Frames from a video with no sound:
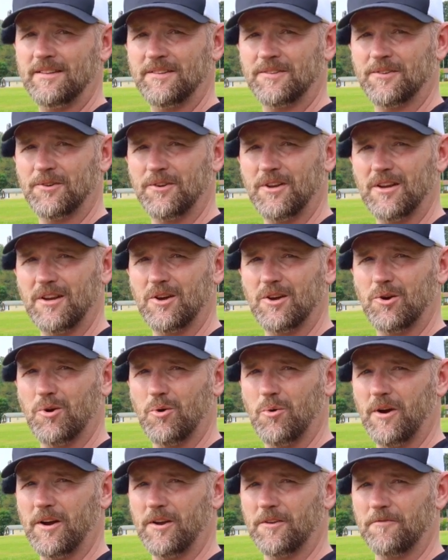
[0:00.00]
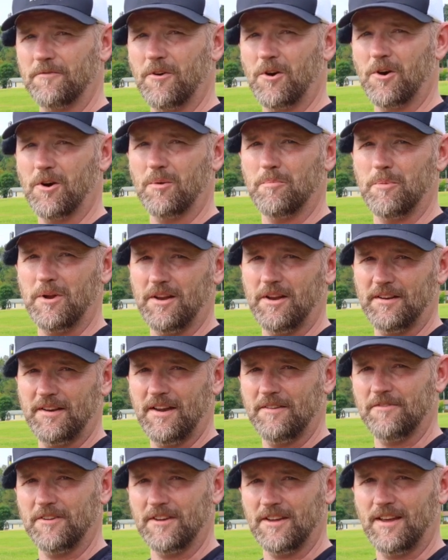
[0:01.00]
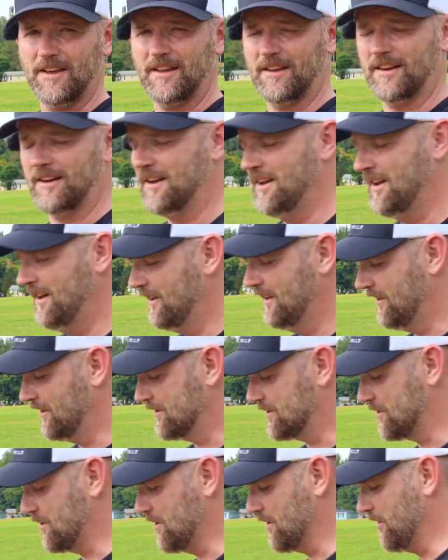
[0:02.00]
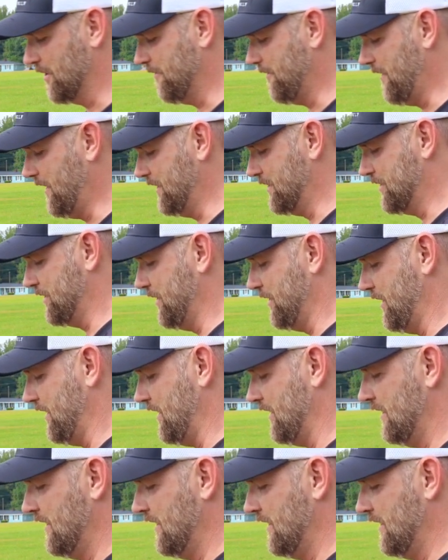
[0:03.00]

so it didn't go quite as far, but it definitely had the stronger finish to it.